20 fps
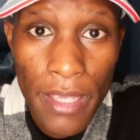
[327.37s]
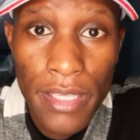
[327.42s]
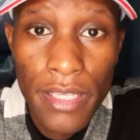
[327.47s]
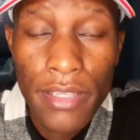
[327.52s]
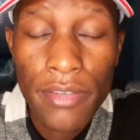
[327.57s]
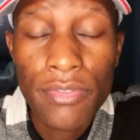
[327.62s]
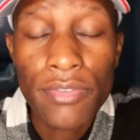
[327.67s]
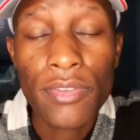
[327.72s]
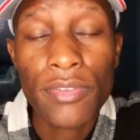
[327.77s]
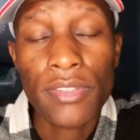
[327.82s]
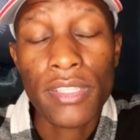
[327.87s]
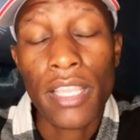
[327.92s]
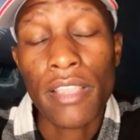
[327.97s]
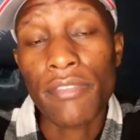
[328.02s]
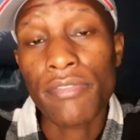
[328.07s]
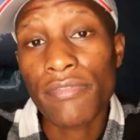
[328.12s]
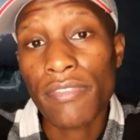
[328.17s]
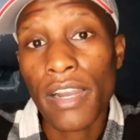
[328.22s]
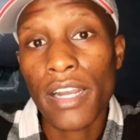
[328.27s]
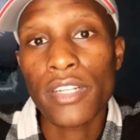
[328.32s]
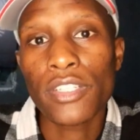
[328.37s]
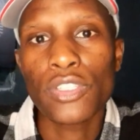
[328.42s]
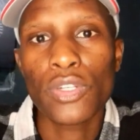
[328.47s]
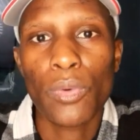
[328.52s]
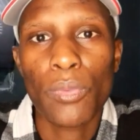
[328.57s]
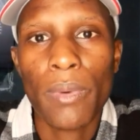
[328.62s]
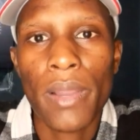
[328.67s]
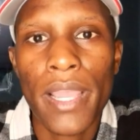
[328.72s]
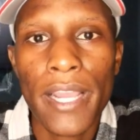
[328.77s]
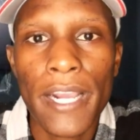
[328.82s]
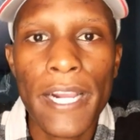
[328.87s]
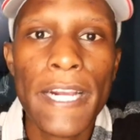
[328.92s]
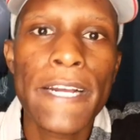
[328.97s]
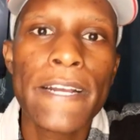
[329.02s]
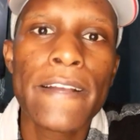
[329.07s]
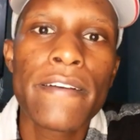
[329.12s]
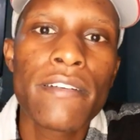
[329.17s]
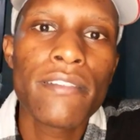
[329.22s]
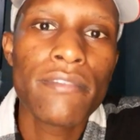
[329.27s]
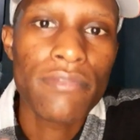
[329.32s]
If they find your work
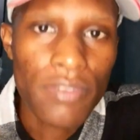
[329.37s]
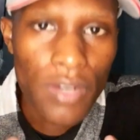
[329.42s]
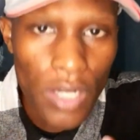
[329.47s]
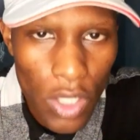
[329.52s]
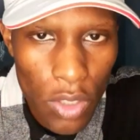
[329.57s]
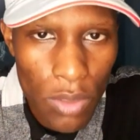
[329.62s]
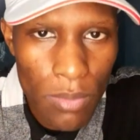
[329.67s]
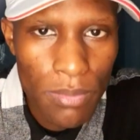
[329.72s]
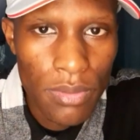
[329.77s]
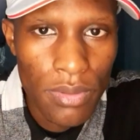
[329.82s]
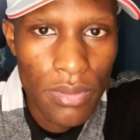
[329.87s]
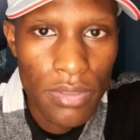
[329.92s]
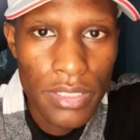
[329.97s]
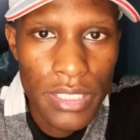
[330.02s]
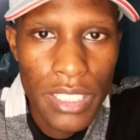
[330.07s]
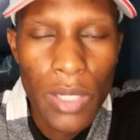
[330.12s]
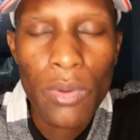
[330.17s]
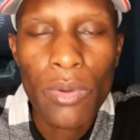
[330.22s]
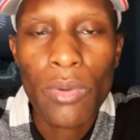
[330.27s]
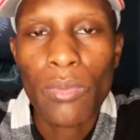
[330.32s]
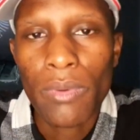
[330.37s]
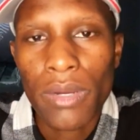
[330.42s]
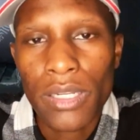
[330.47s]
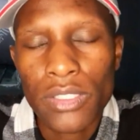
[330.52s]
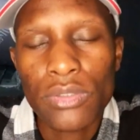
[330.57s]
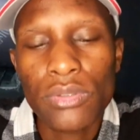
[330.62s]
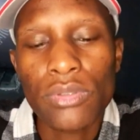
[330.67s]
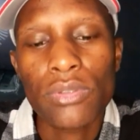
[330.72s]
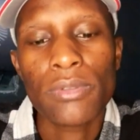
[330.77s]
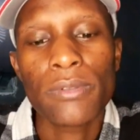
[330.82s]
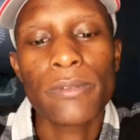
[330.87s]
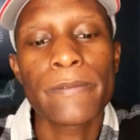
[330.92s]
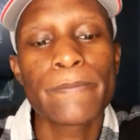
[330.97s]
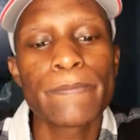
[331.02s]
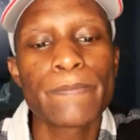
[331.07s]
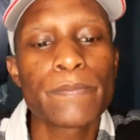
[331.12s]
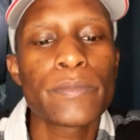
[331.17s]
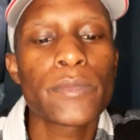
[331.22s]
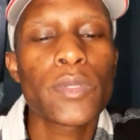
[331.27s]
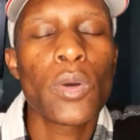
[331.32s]
valuable, they will want to
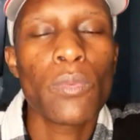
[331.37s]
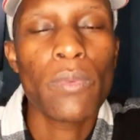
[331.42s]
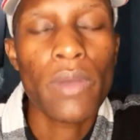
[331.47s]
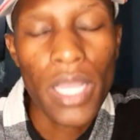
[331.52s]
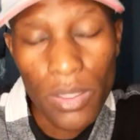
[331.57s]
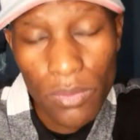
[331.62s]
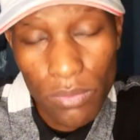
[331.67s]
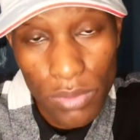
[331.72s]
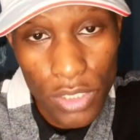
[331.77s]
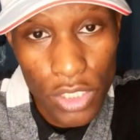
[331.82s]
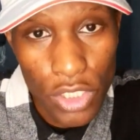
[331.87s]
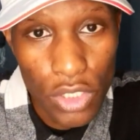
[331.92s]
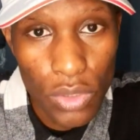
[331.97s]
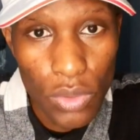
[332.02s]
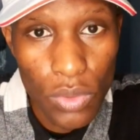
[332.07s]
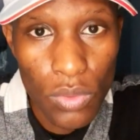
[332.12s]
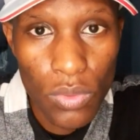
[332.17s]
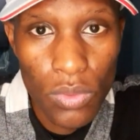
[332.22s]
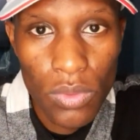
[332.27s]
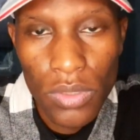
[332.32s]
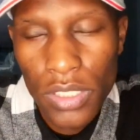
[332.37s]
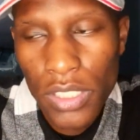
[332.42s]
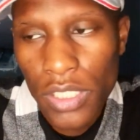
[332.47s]
work with you.